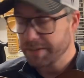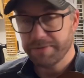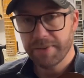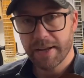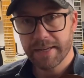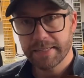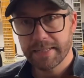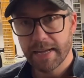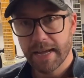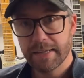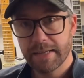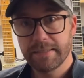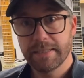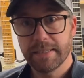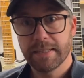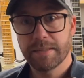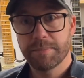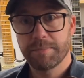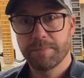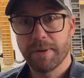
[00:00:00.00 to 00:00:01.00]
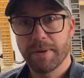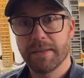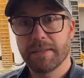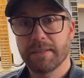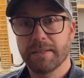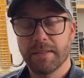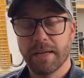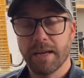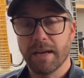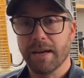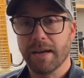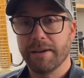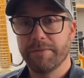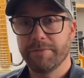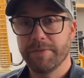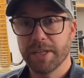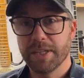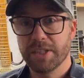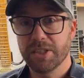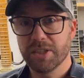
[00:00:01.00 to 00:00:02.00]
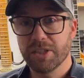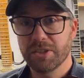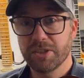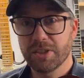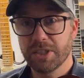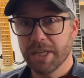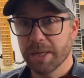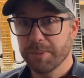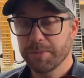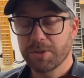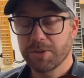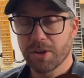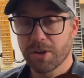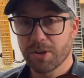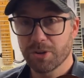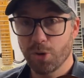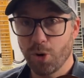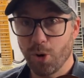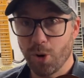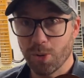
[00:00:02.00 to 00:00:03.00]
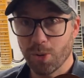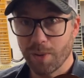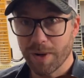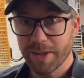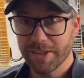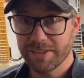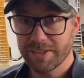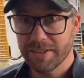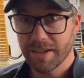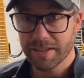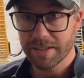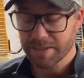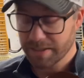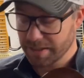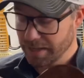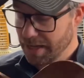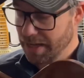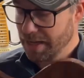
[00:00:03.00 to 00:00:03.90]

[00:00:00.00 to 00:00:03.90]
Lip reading: fantastic, but vintage Gibson always does.